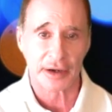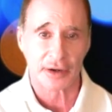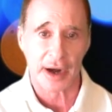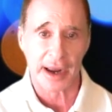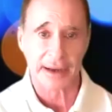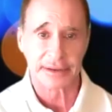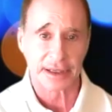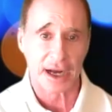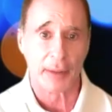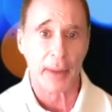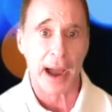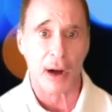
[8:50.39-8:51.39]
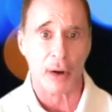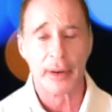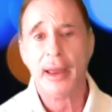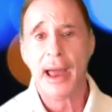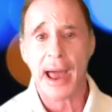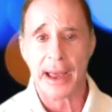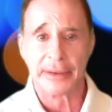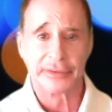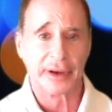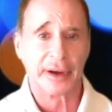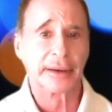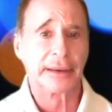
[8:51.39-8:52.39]
Grant to come out as
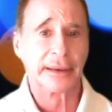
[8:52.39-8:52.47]
a